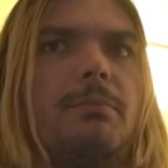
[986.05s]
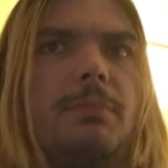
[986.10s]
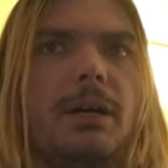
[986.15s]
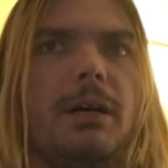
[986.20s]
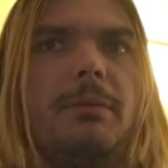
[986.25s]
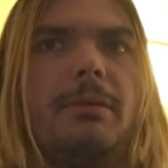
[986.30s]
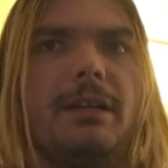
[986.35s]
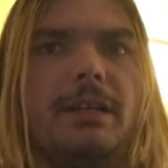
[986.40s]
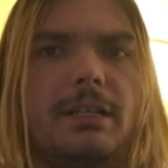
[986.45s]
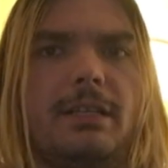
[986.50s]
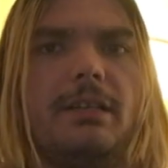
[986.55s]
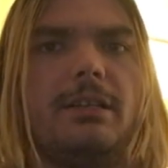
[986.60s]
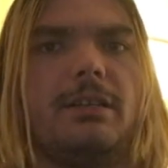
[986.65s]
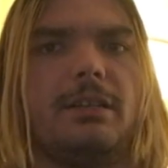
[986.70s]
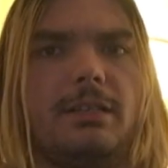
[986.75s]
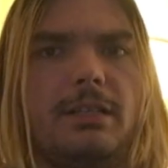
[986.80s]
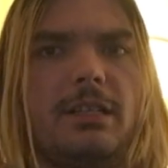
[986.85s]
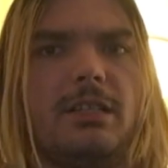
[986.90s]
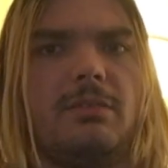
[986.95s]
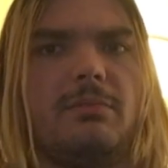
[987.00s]
but I'm gonna need to
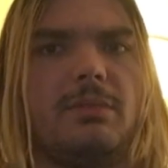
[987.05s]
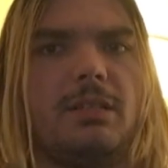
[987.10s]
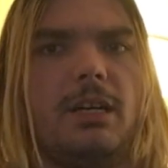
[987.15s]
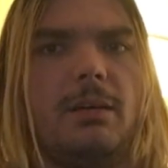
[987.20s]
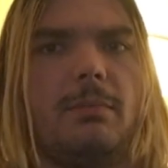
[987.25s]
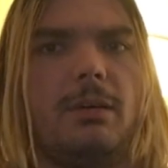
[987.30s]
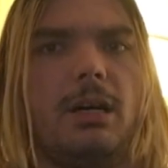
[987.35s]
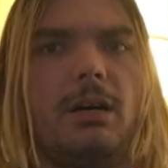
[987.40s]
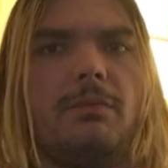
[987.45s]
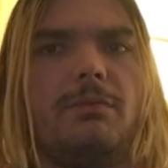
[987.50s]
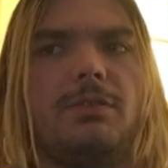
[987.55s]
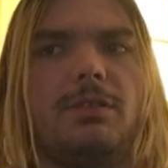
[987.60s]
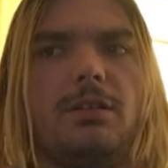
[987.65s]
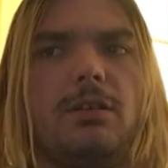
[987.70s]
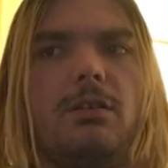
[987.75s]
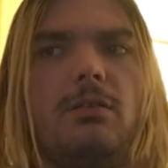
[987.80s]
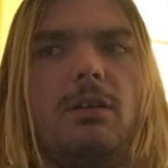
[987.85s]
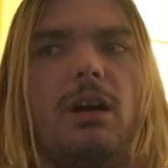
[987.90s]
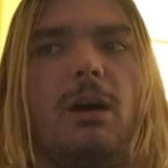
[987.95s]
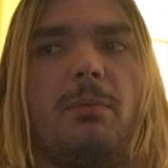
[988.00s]
take some time off.
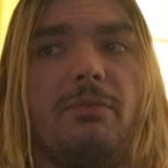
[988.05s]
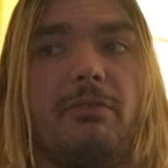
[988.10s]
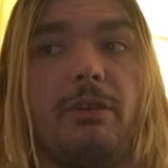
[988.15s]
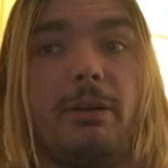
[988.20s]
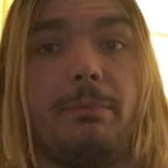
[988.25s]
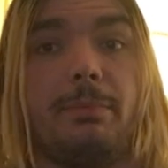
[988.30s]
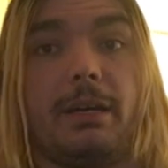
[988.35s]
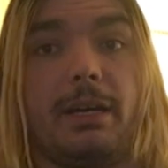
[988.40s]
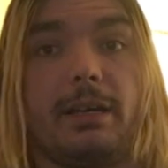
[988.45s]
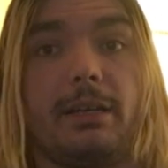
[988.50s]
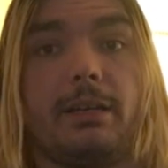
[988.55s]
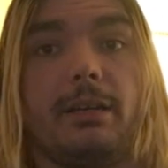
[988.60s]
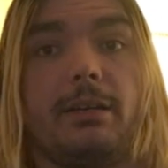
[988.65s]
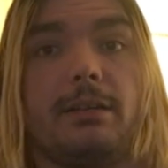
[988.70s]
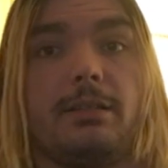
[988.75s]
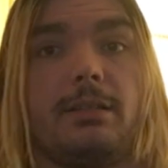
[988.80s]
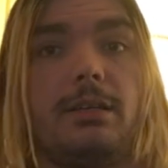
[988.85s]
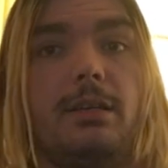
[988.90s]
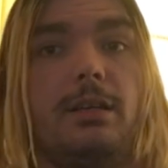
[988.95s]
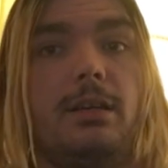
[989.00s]
So I'll be right back,
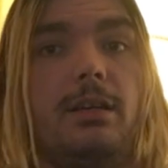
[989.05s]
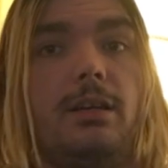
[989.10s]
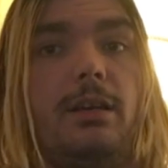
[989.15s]
guys.